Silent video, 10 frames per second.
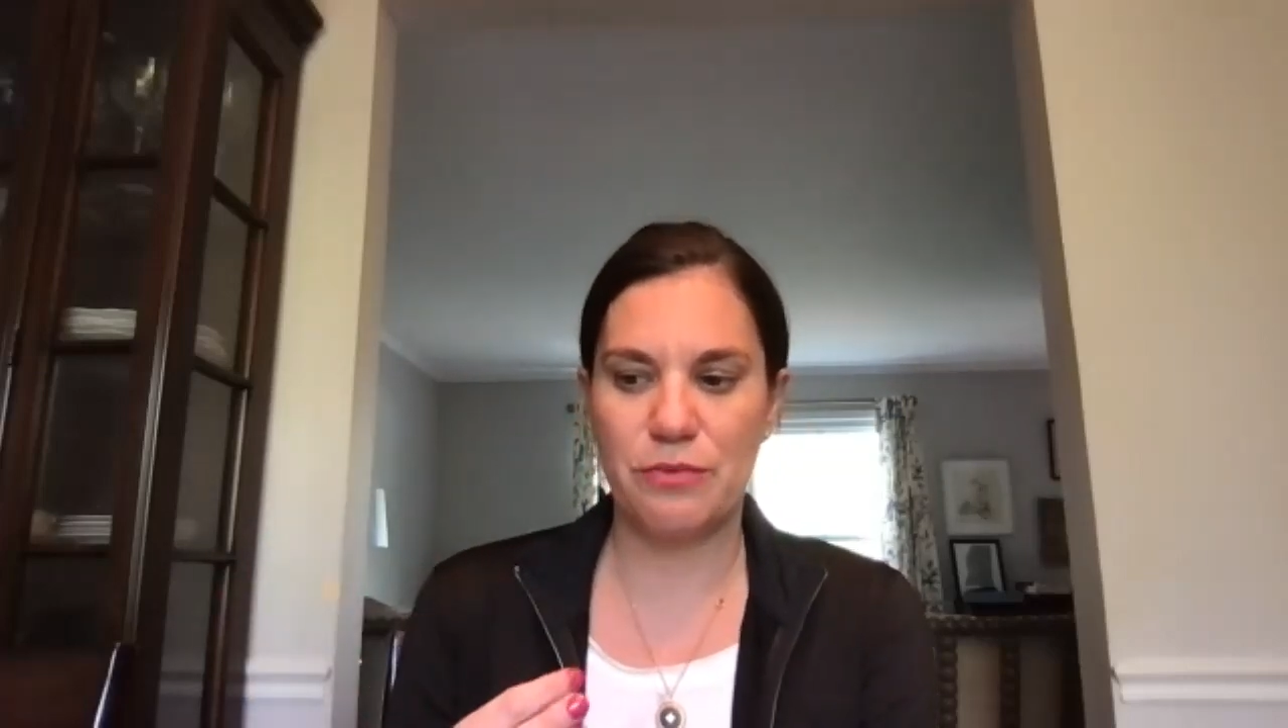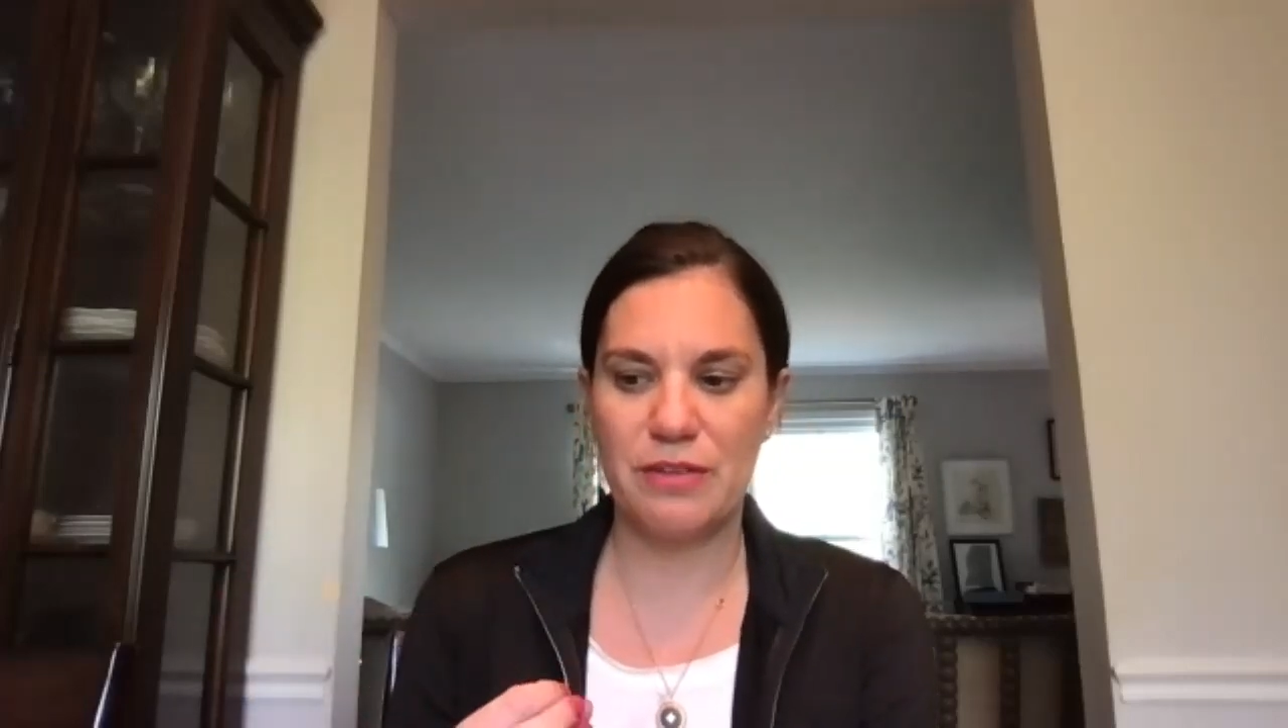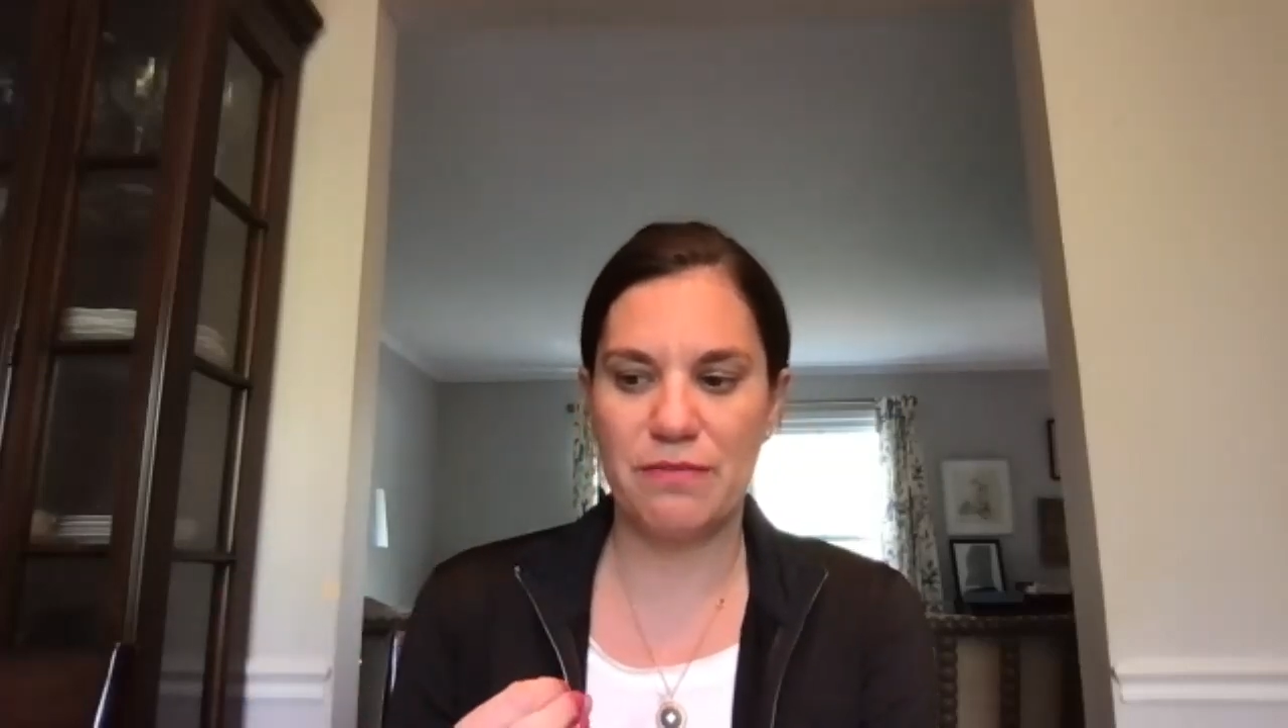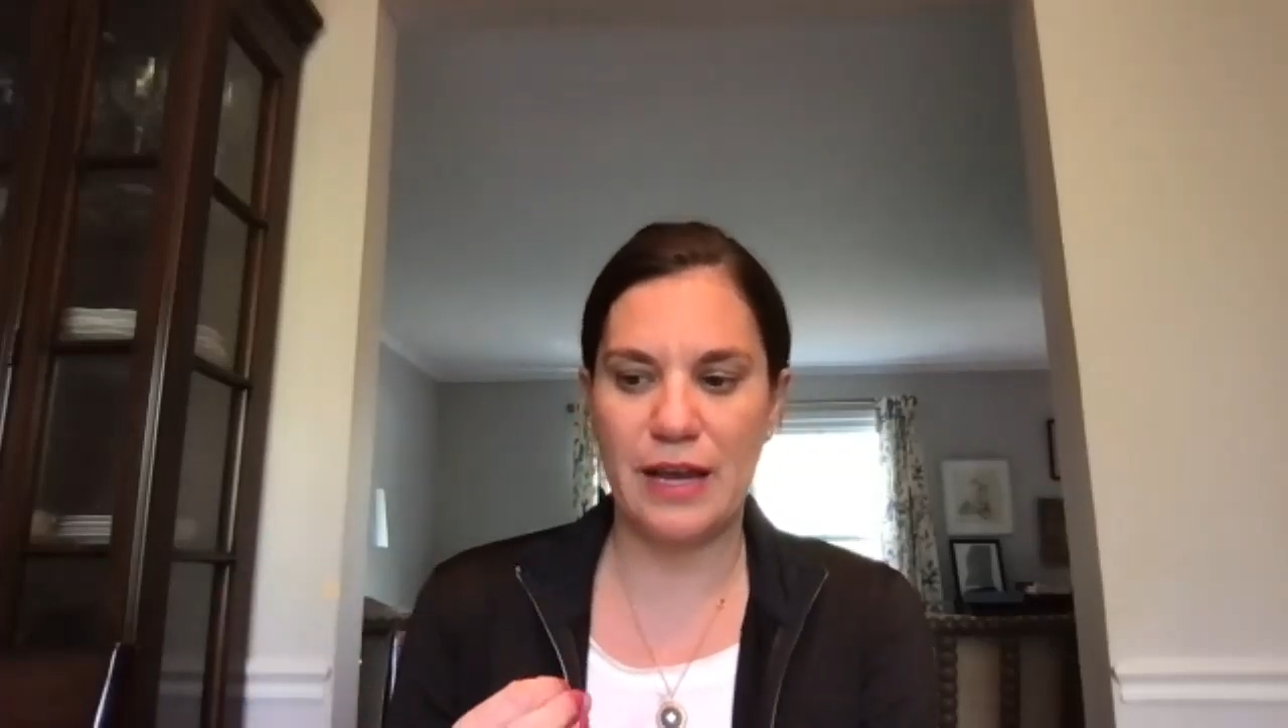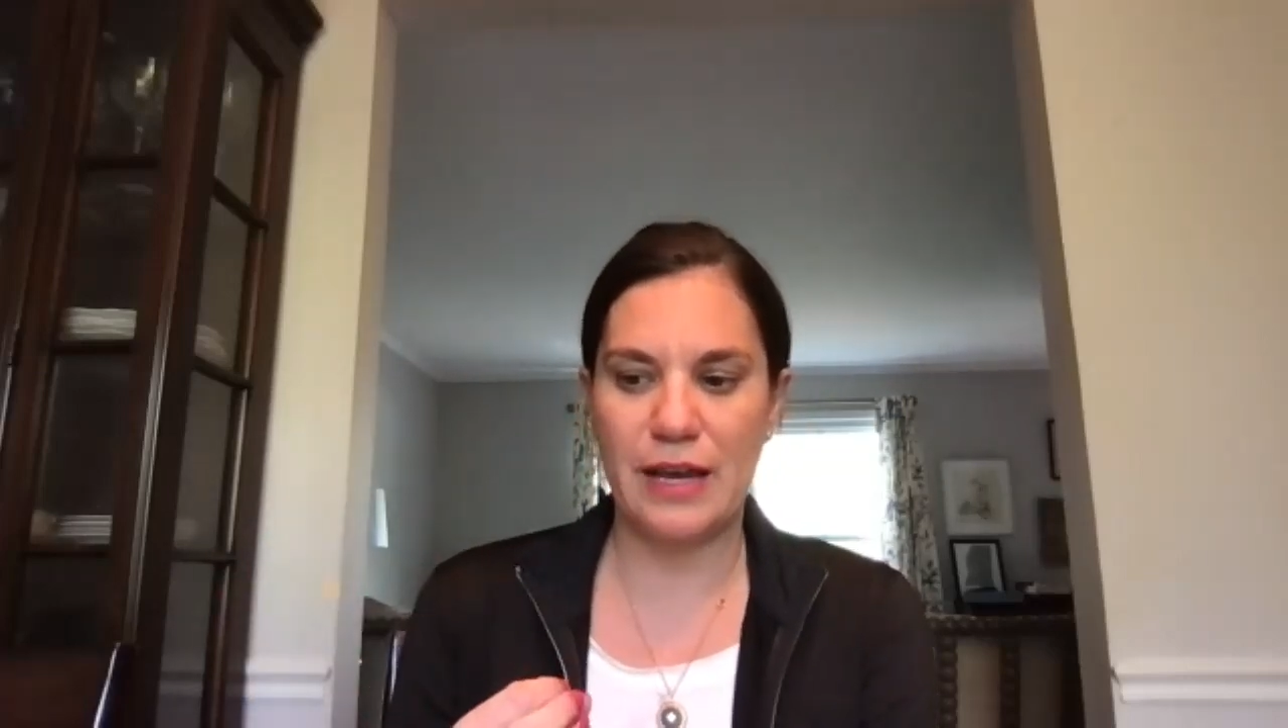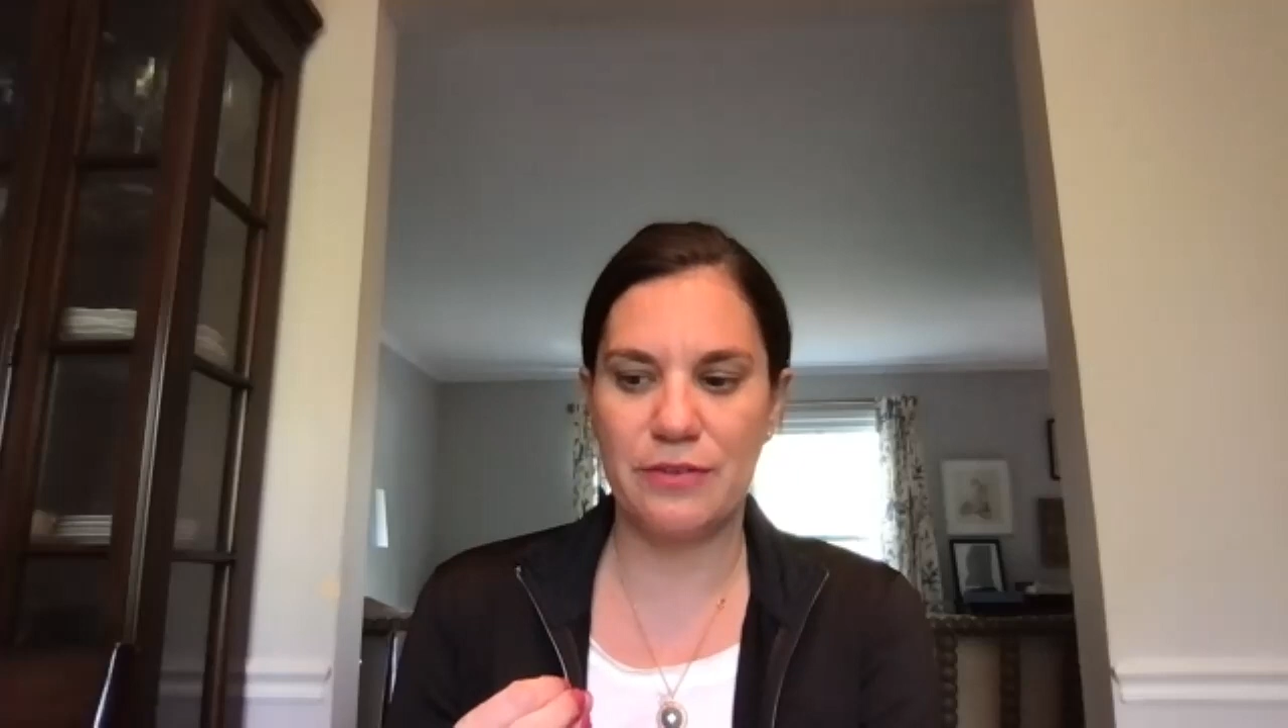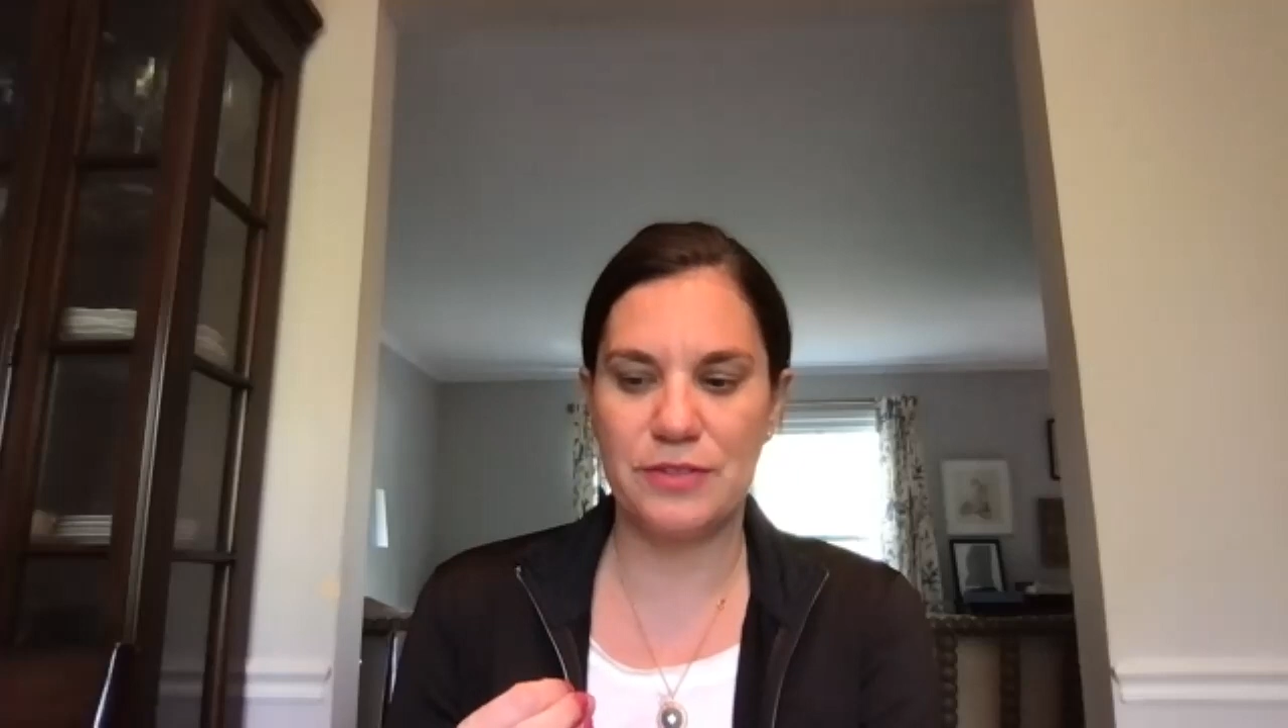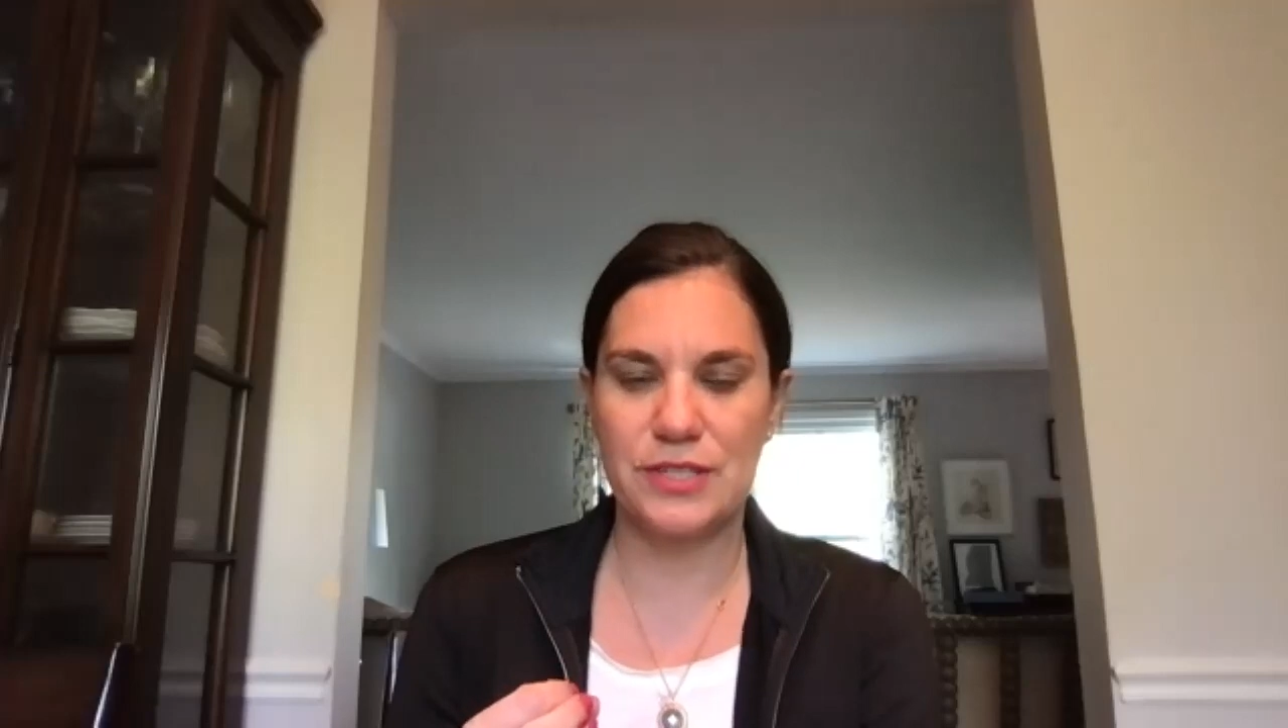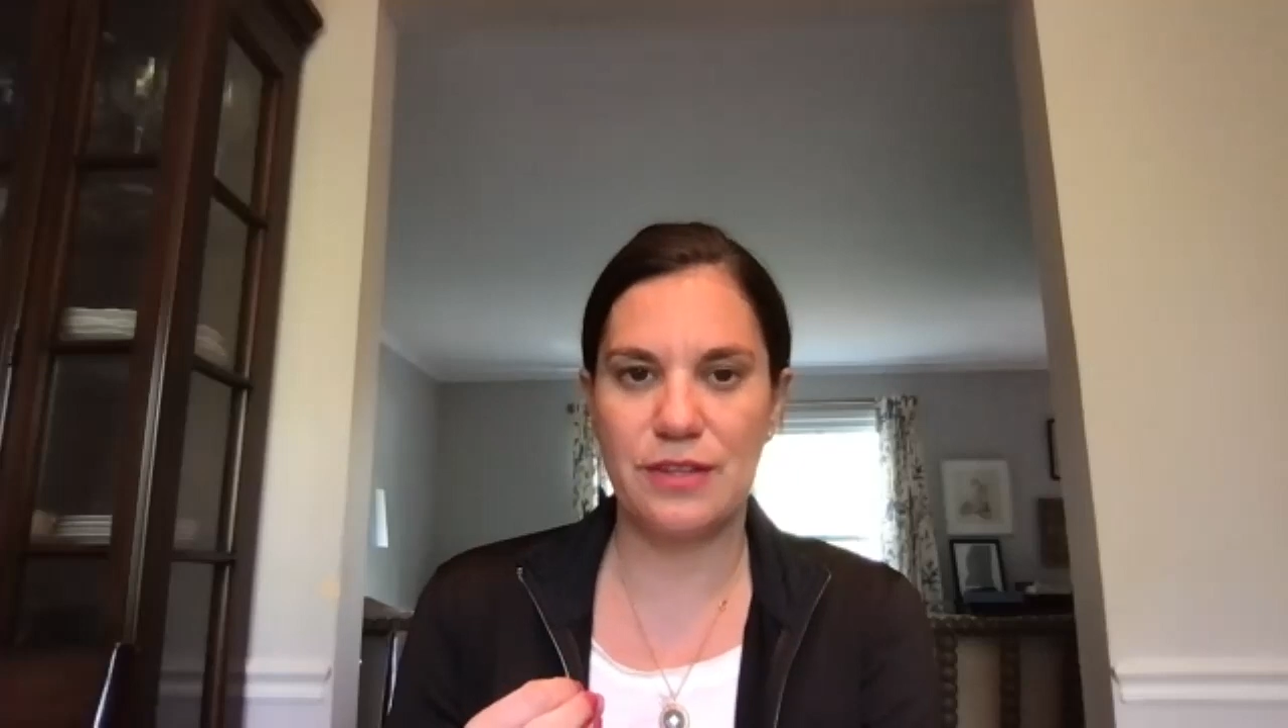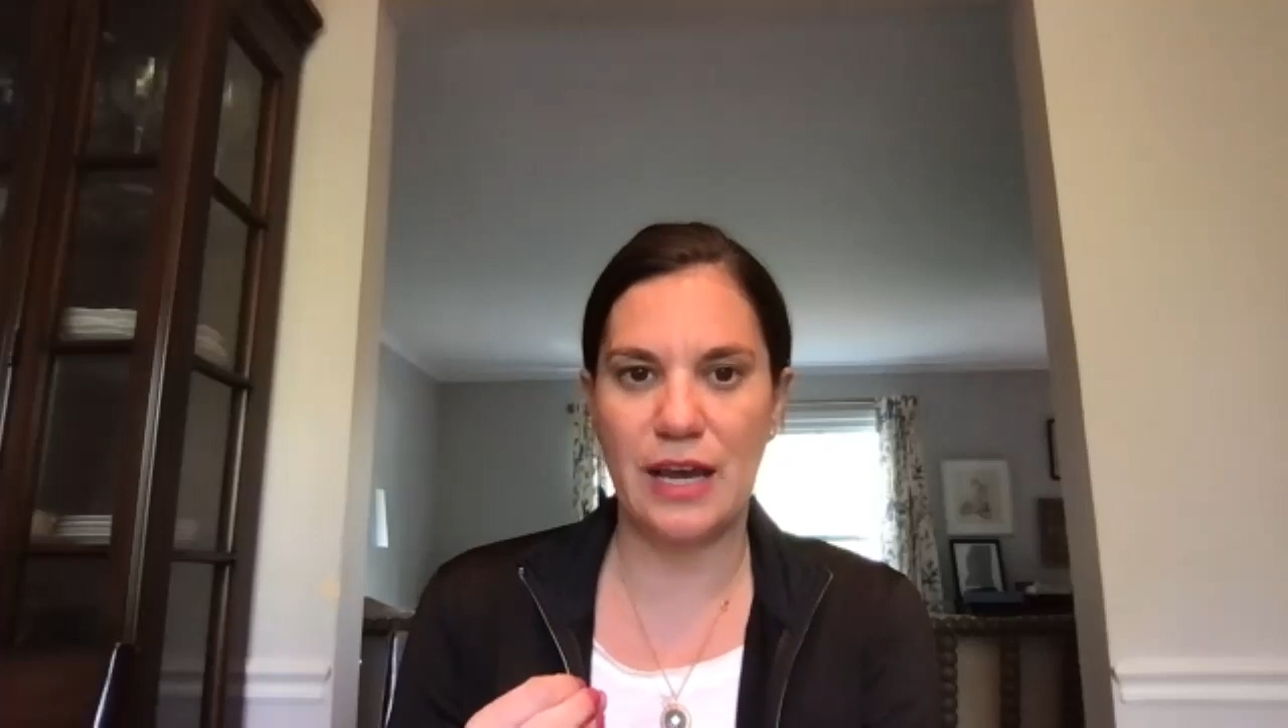we found